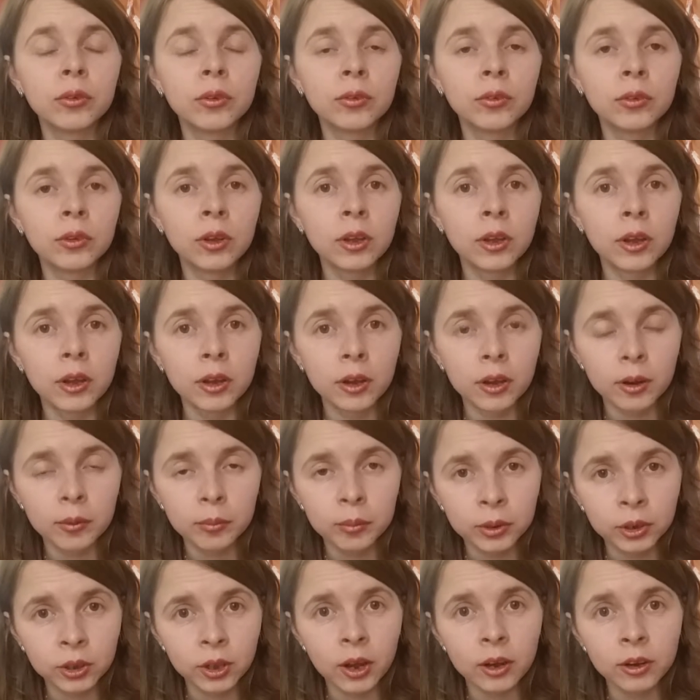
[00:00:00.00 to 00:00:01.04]
the
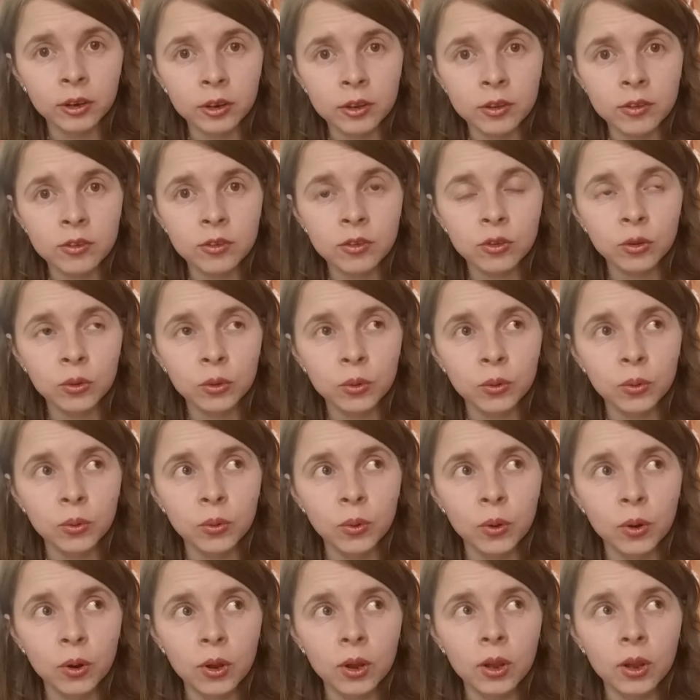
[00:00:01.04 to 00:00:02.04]
protagonist to